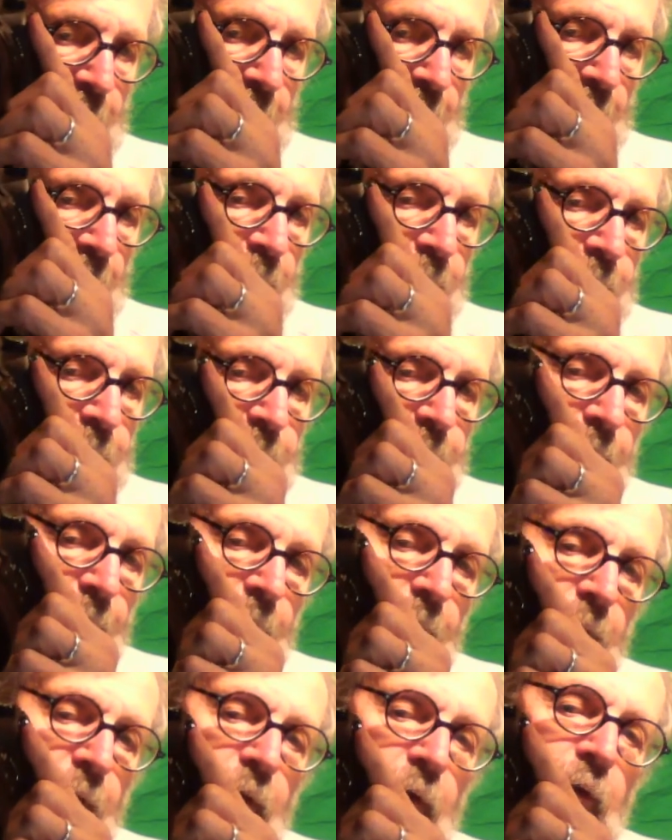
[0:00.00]
down,
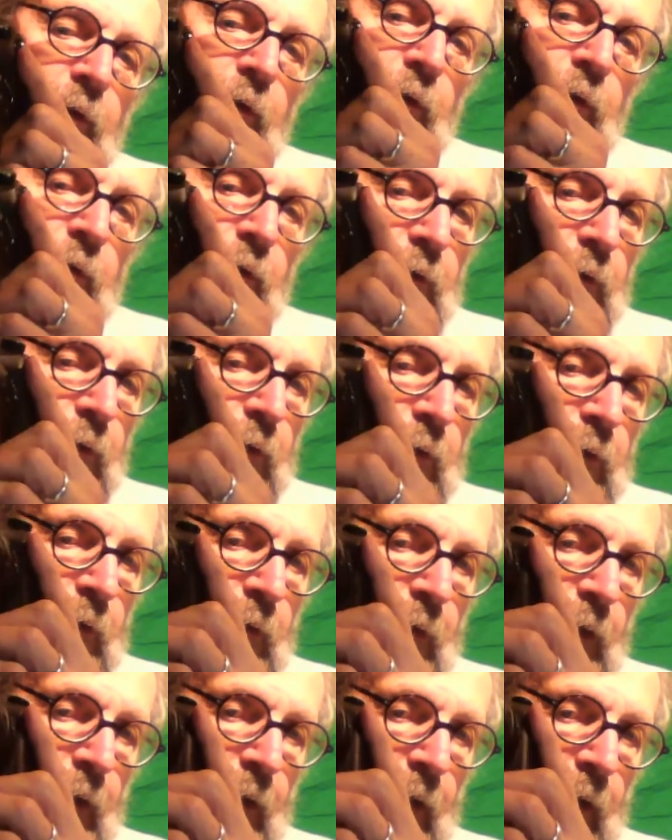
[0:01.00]

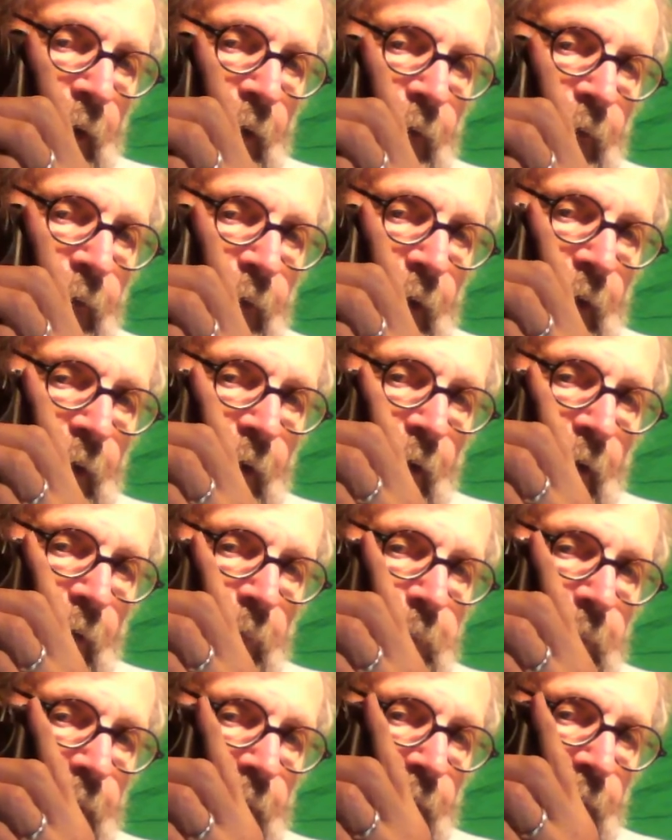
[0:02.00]
and then
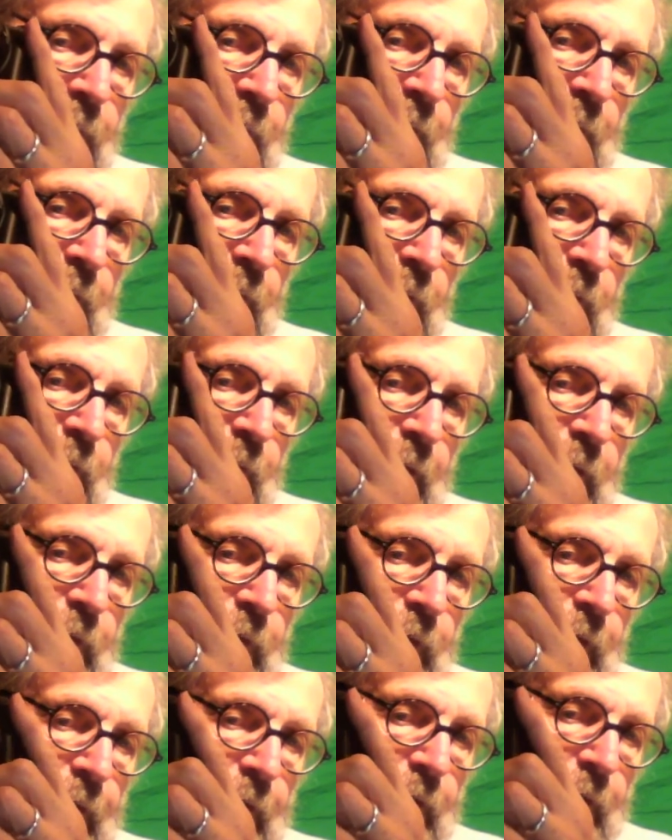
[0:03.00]
up, and then click,
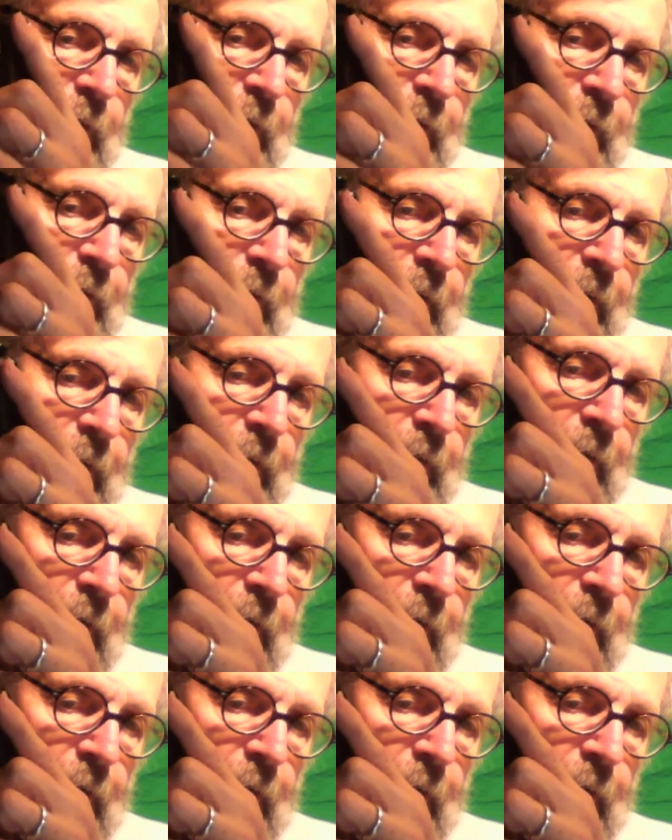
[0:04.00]
click, click, click,